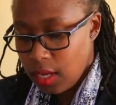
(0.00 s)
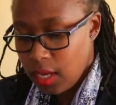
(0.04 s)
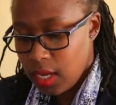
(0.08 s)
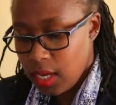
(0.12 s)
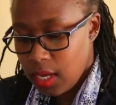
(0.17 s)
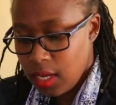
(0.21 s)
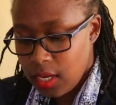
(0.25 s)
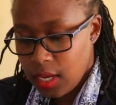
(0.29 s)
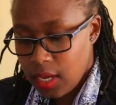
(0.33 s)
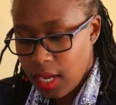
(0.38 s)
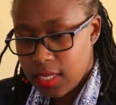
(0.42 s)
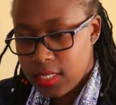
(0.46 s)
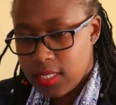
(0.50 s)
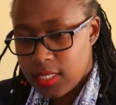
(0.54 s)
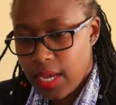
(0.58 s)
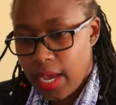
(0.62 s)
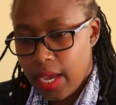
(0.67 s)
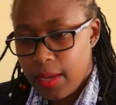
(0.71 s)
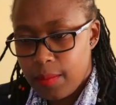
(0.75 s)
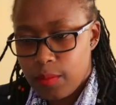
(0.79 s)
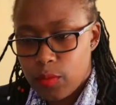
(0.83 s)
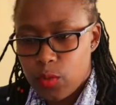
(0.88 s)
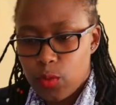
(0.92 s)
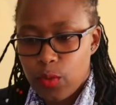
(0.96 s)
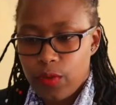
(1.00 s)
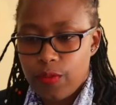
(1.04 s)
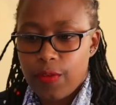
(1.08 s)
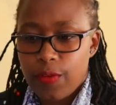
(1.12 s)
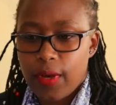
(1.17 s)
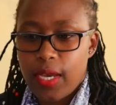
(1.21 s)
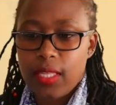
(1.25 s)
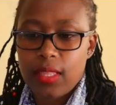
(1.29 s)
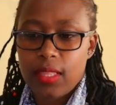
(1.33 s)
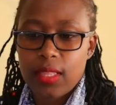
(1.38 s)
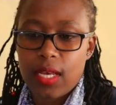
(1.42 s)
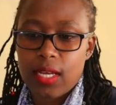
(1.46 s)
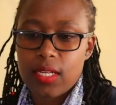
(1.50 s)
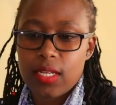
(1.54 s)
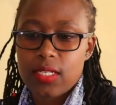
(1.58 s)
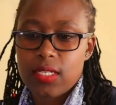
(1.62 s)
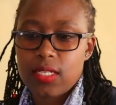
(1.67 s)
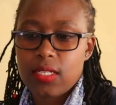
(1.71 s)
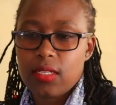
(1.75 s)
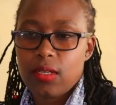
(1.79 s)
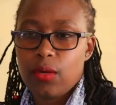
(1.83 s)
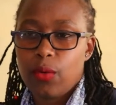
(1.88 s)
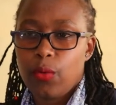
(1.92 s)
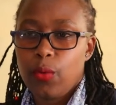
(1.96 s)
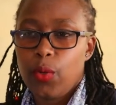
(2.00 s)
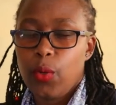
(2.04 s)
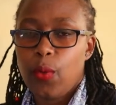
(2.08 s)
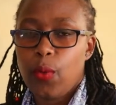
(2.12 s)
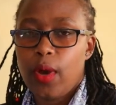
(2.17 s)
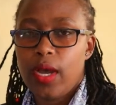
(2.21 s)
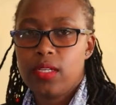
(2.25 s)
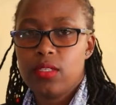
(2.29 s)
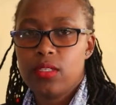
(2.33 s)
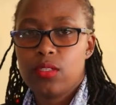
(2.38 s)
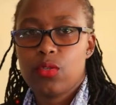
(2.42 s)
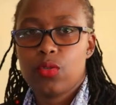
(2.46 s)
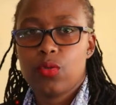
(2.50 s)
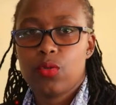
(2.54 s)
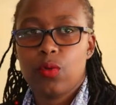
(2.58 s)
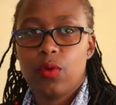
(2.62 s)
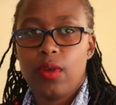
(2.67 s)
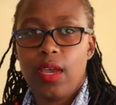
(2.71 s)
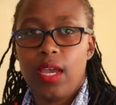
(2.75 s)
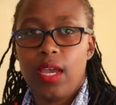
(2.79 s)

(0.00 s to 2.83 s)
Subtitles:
And at times we find that we want to